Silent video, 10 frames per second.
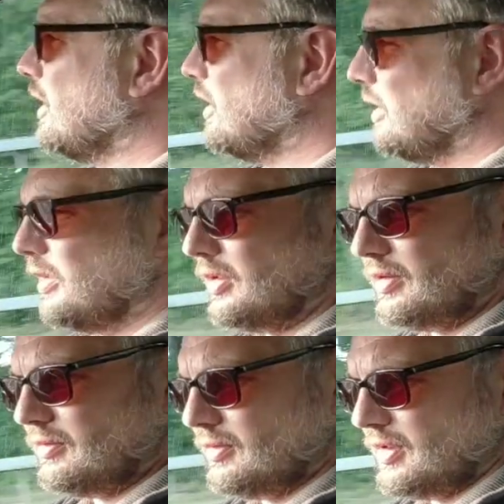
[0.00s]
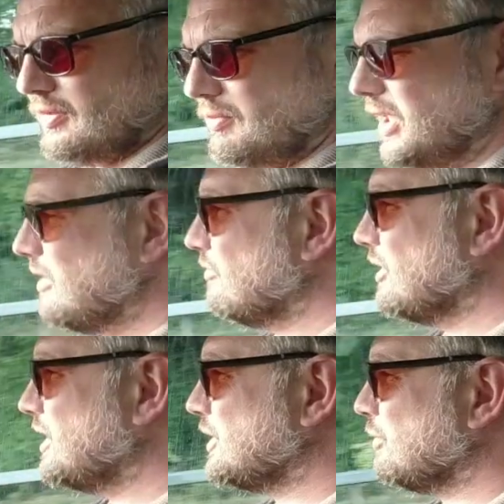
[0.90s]
And making
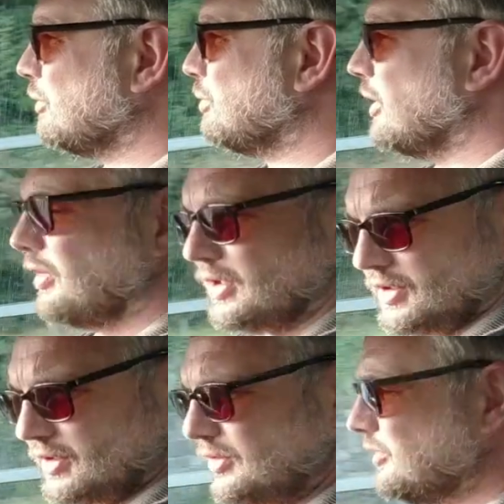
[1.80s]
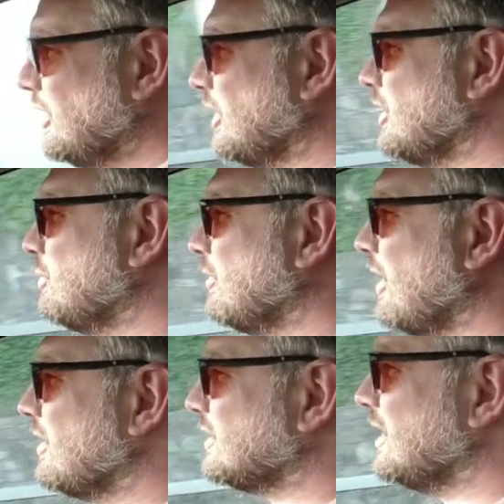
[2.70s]
reasonable progress. Still got a couple of
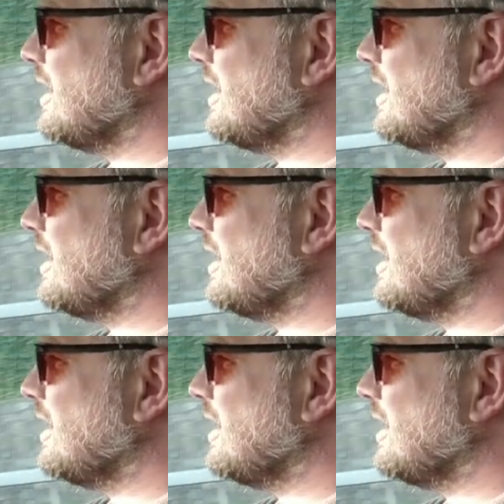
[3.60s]
hours